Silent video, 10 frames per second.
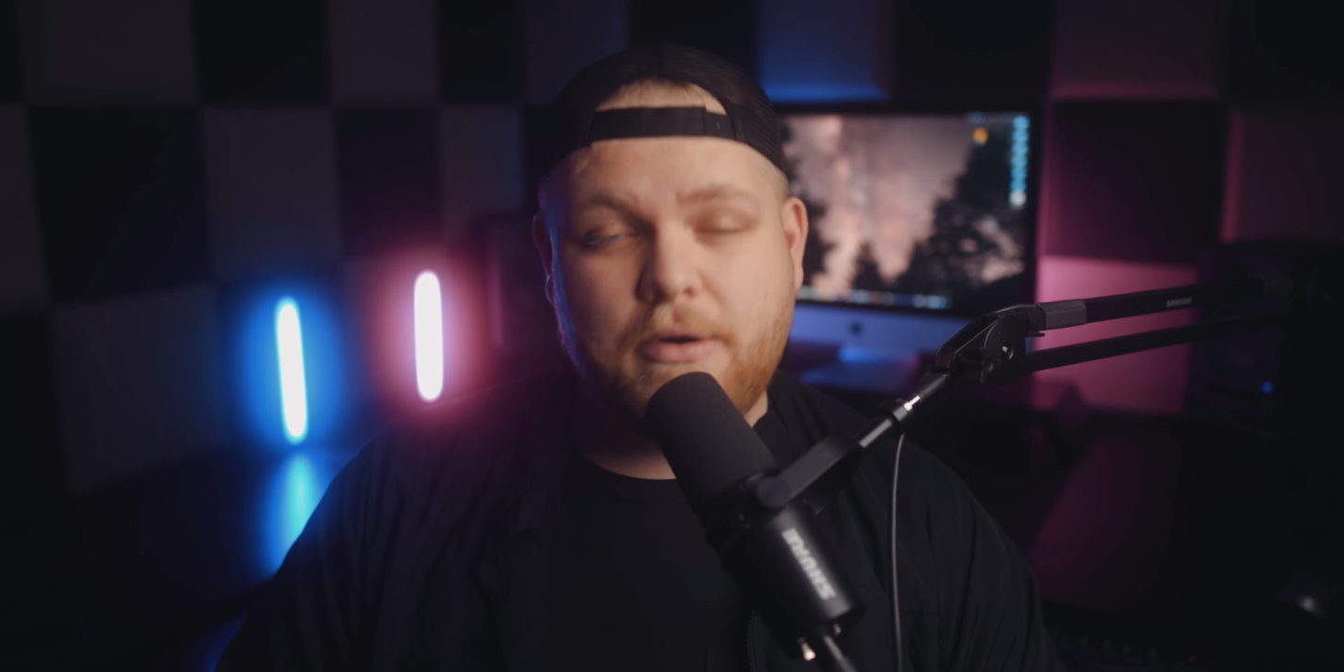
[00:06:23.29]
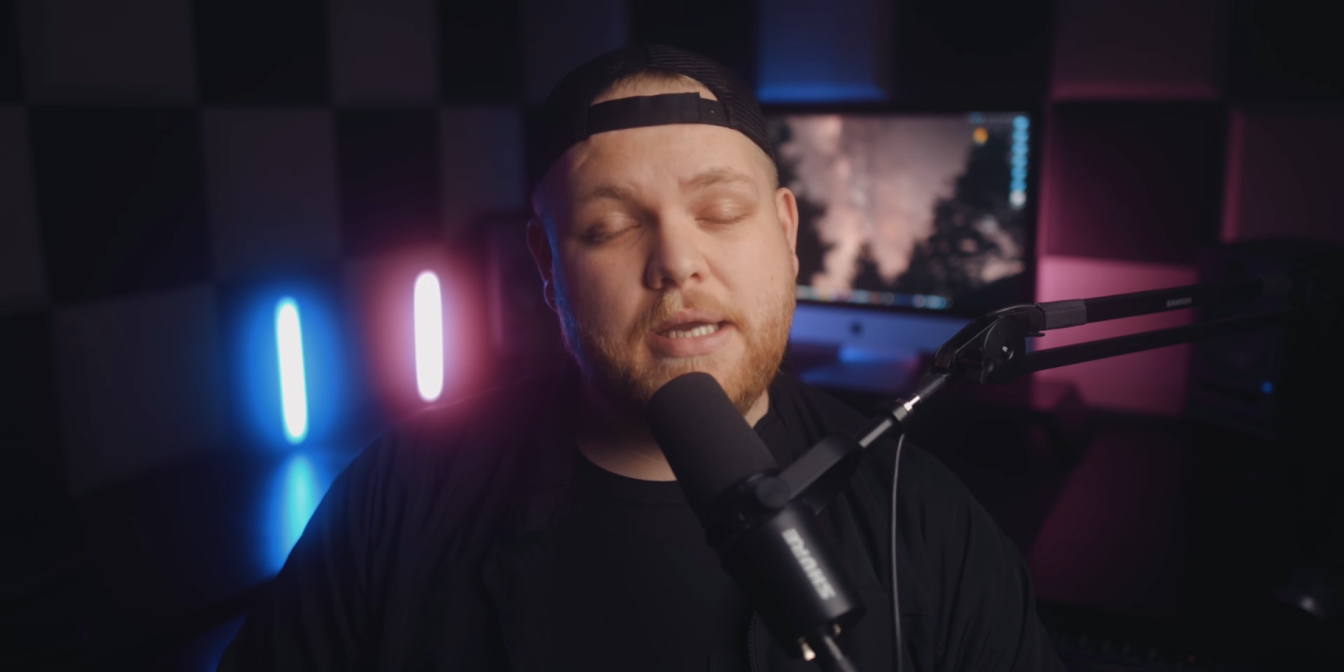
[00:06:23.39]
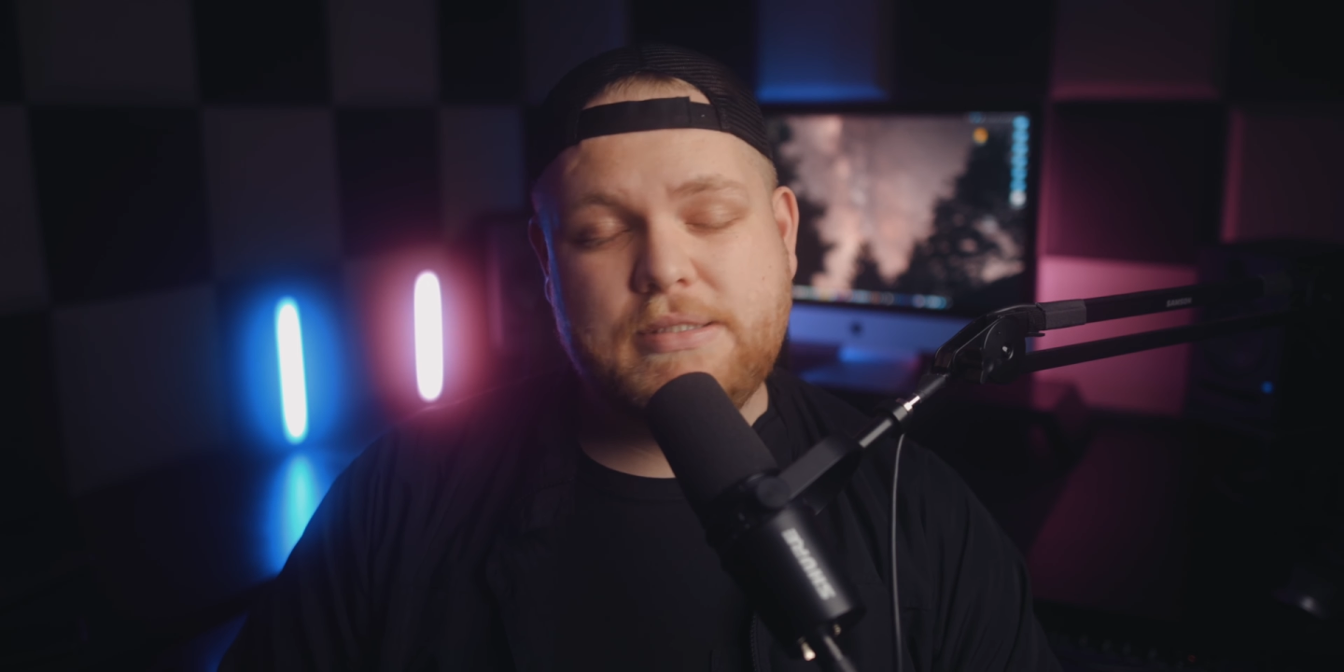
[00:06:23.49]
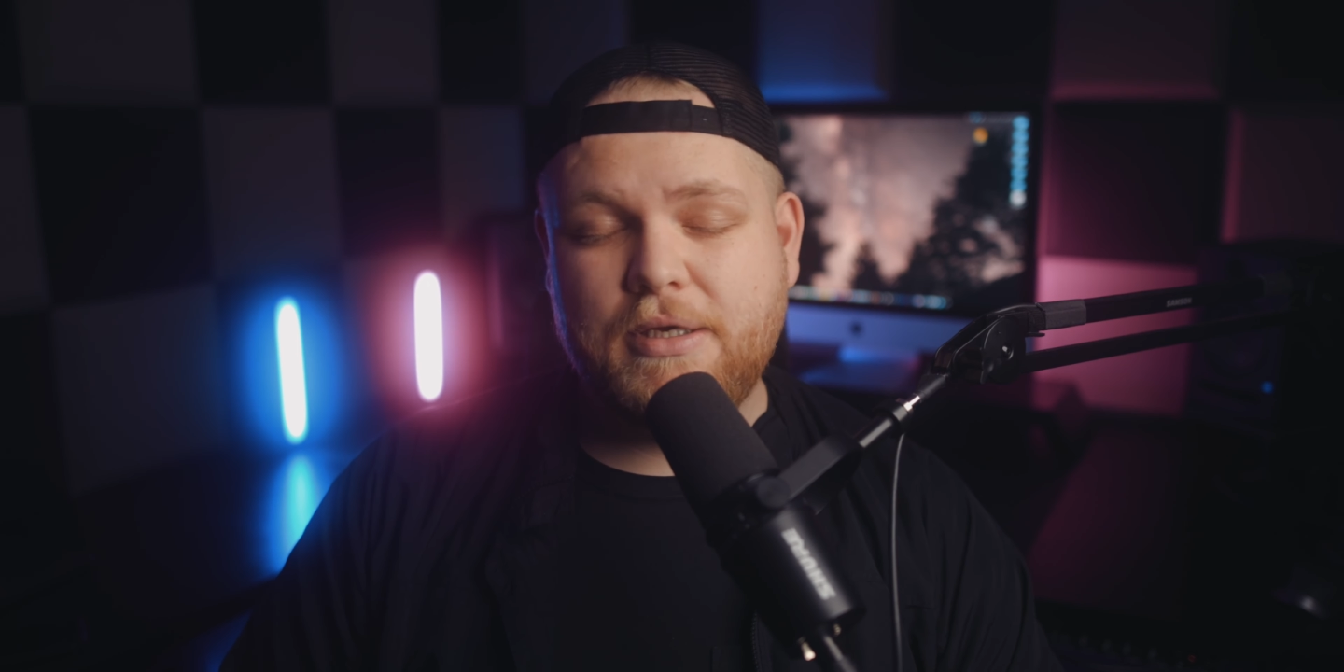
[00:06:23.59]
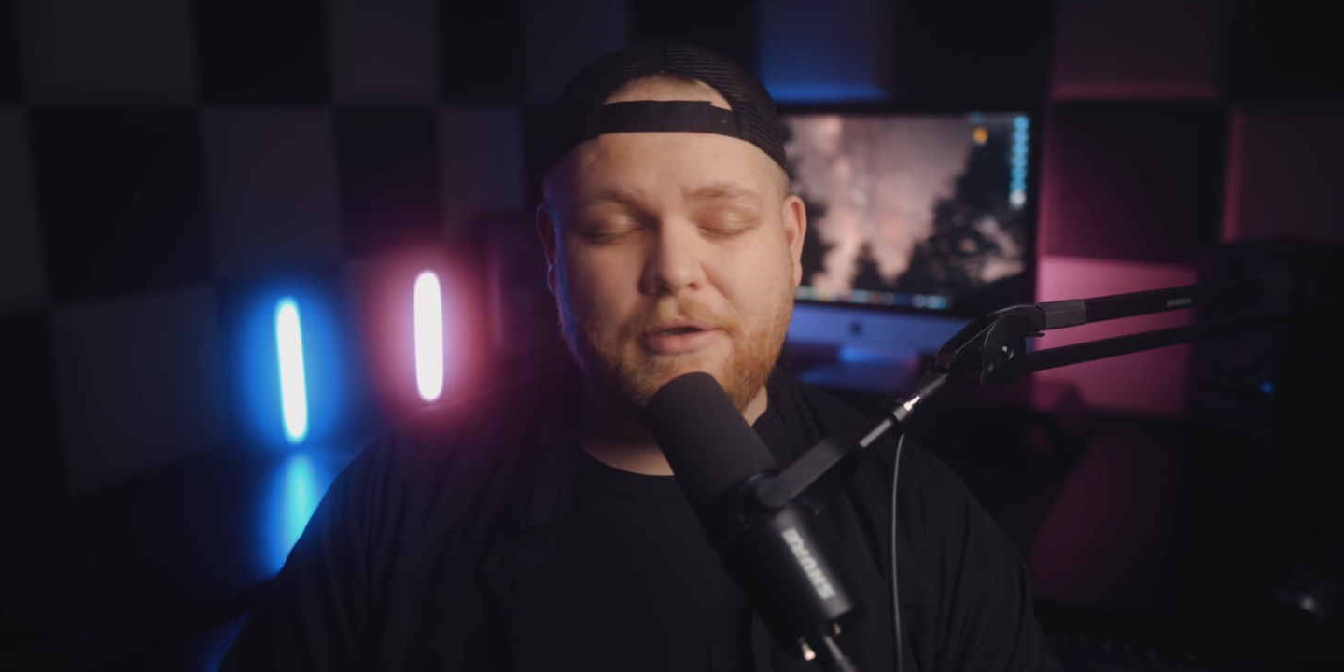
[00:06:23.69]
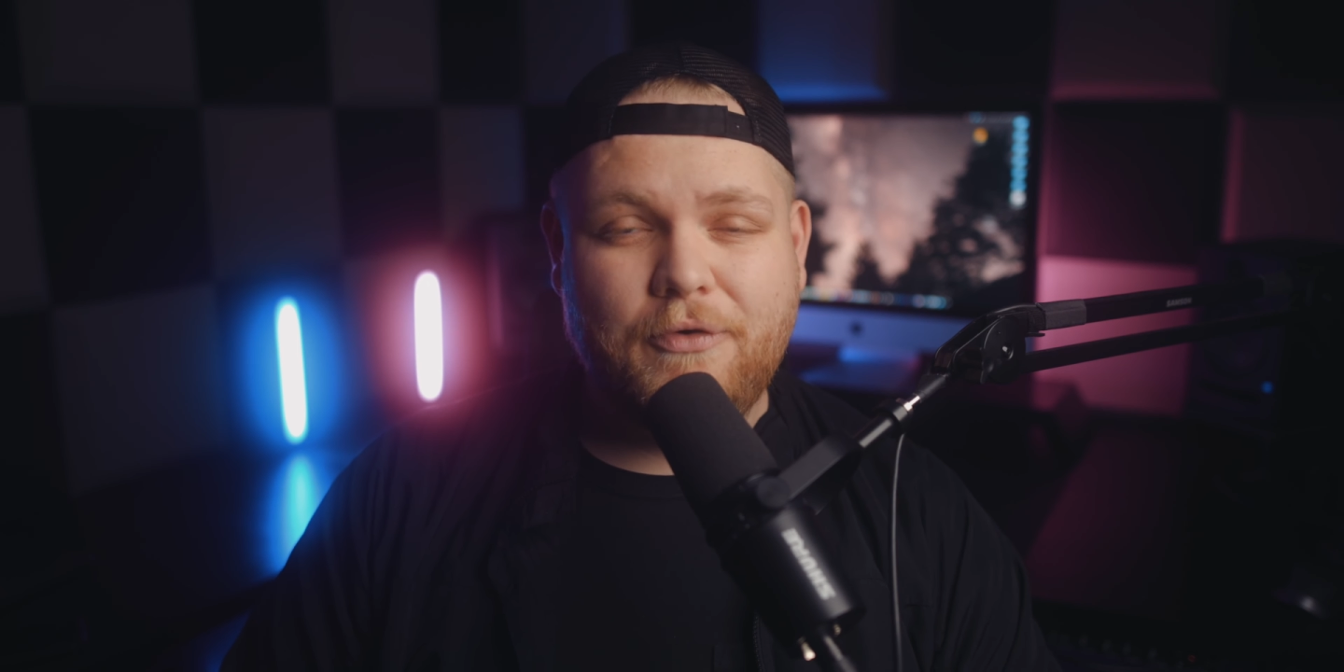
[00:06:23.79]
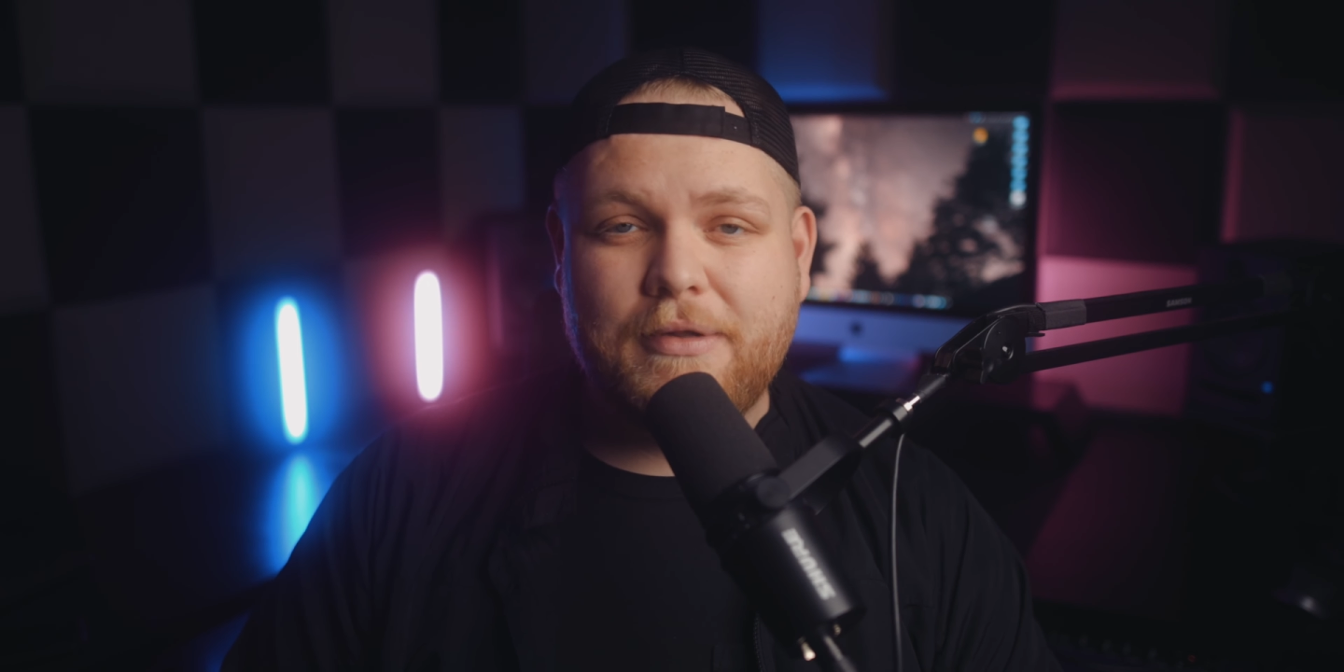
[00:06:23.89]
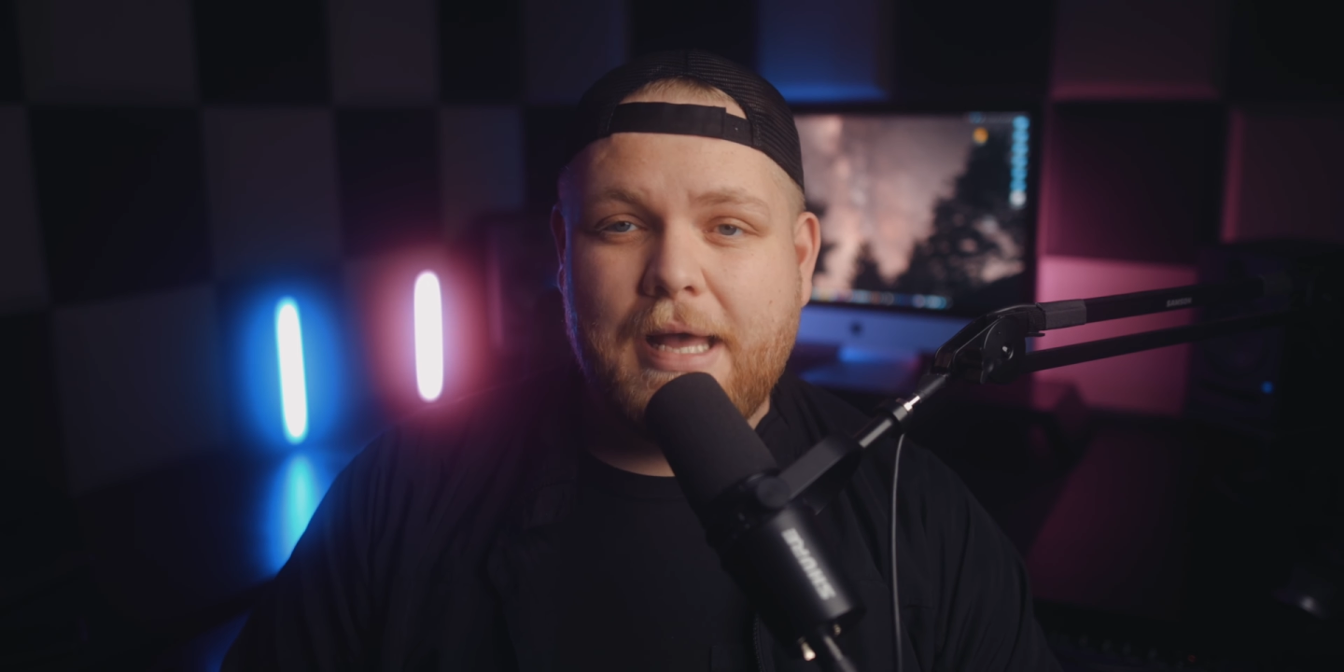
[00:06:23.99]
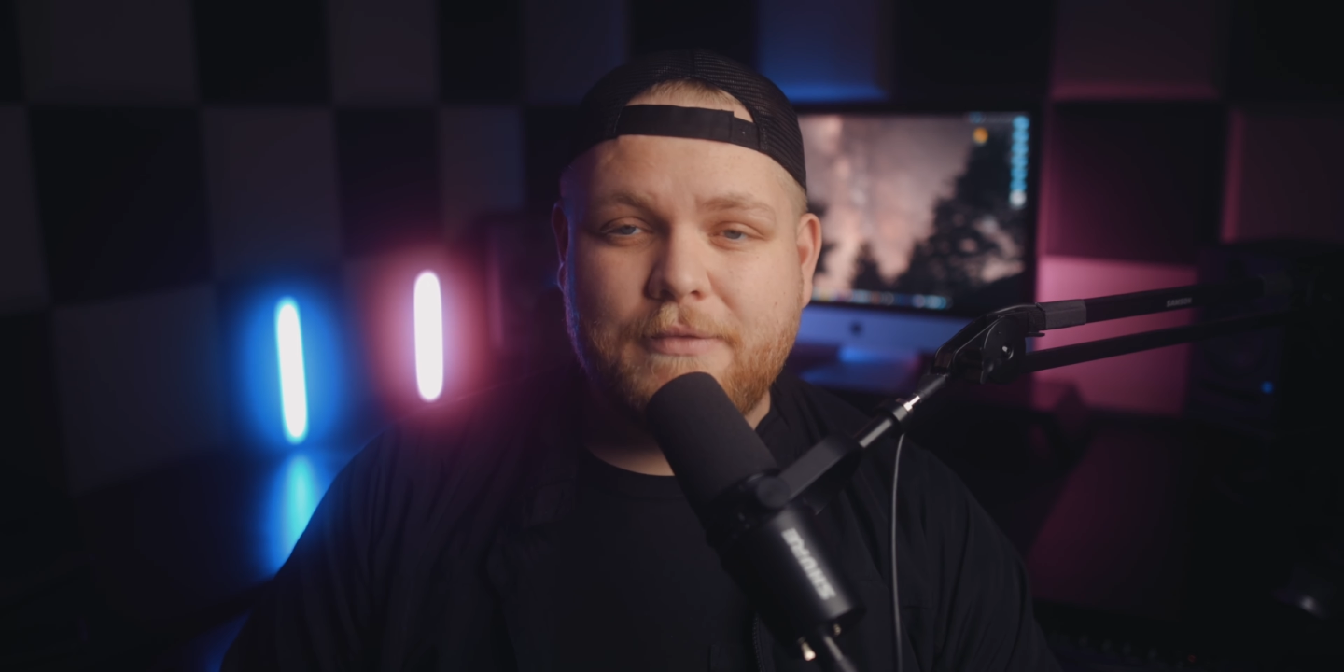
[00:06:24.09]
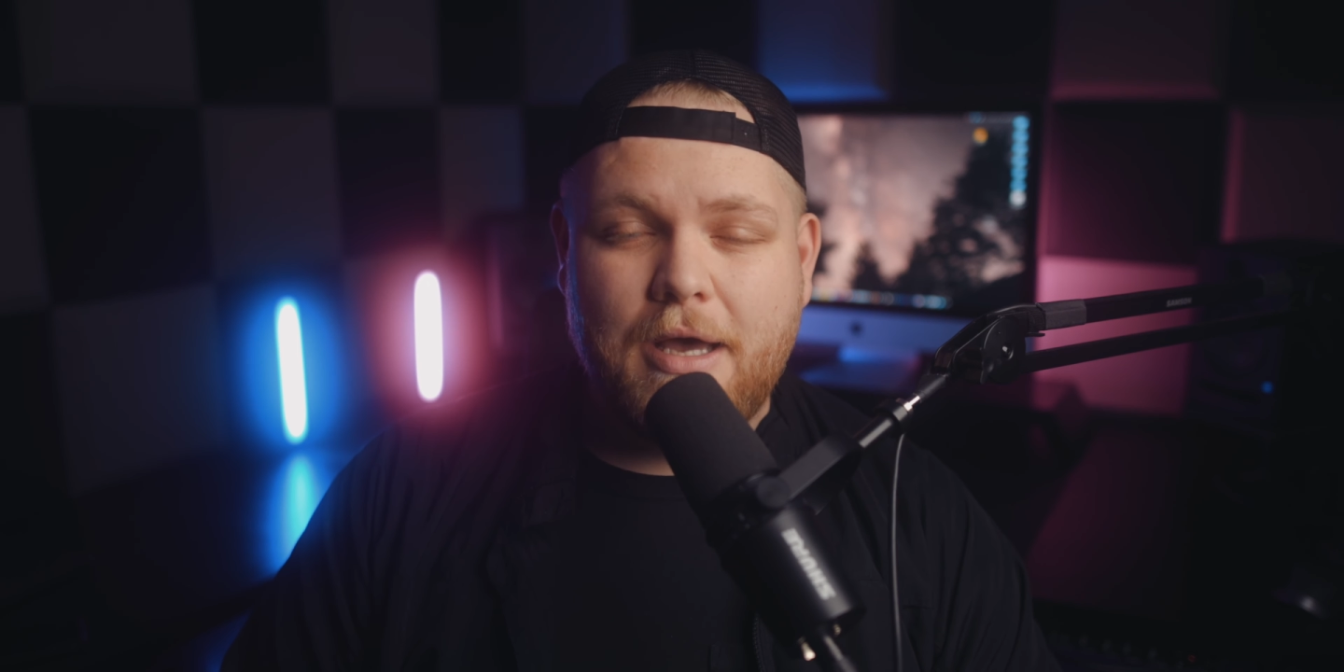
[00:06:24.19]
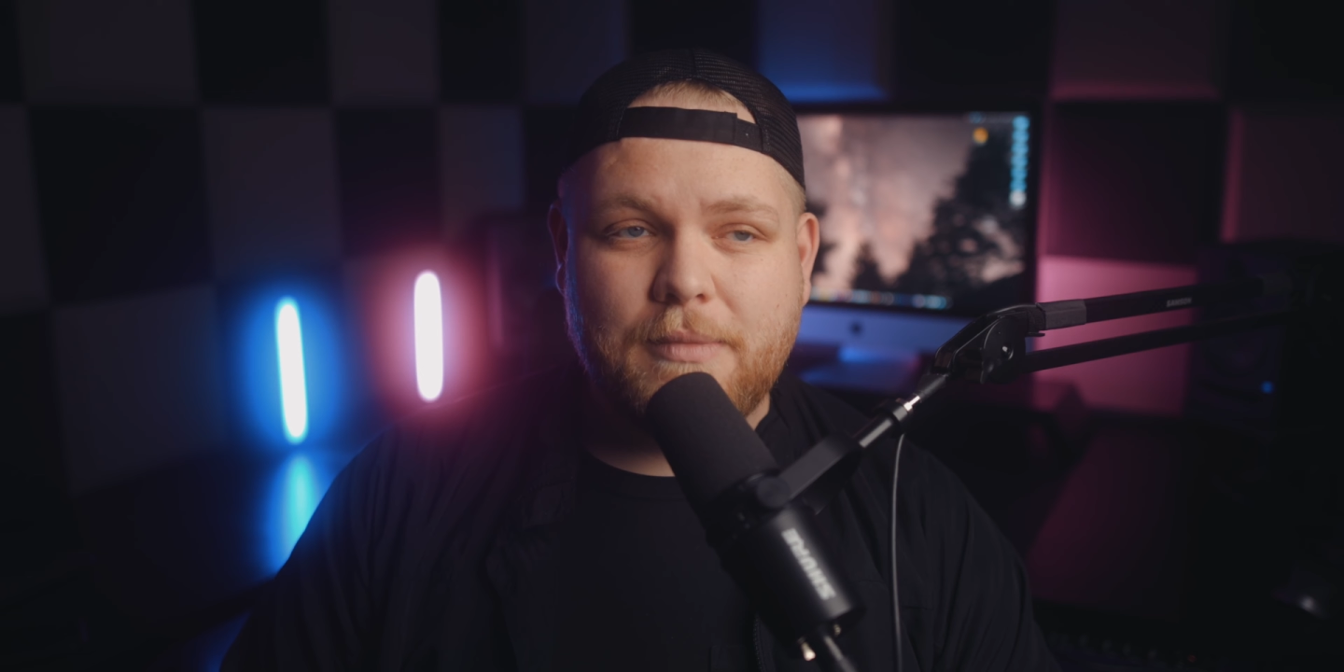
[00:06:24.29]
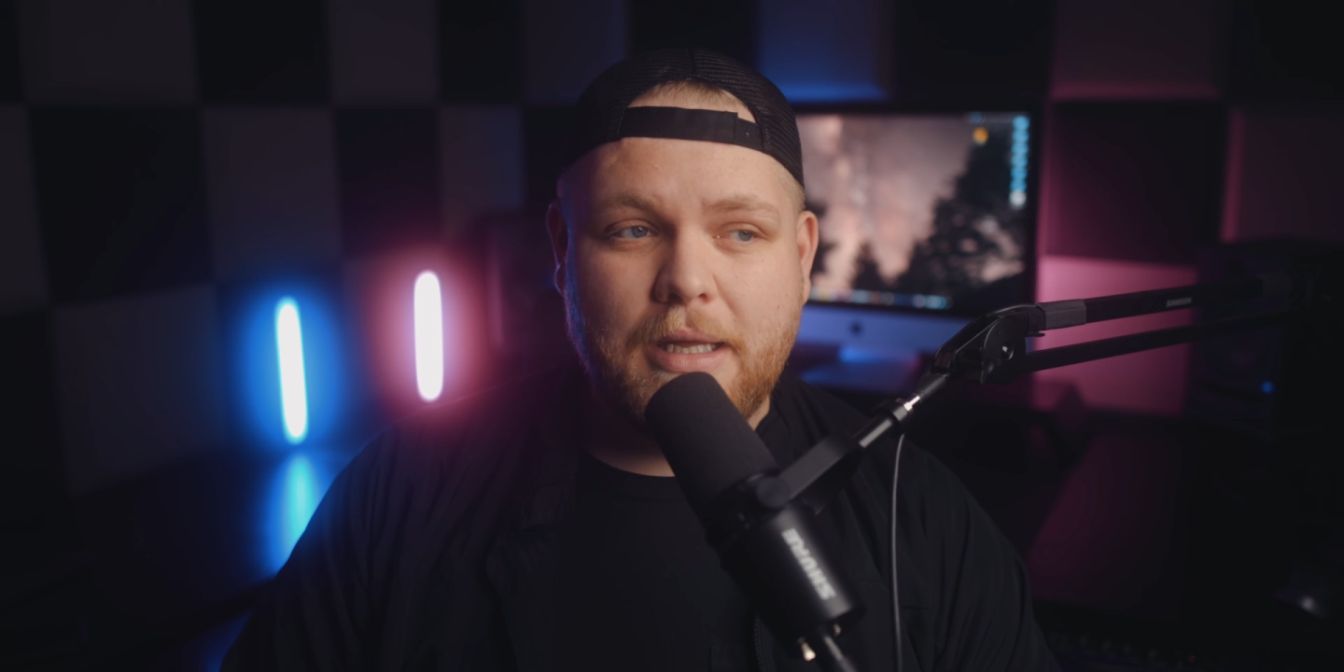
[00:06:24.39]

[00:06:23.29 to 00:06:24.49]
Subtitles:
crazy good for a laptop.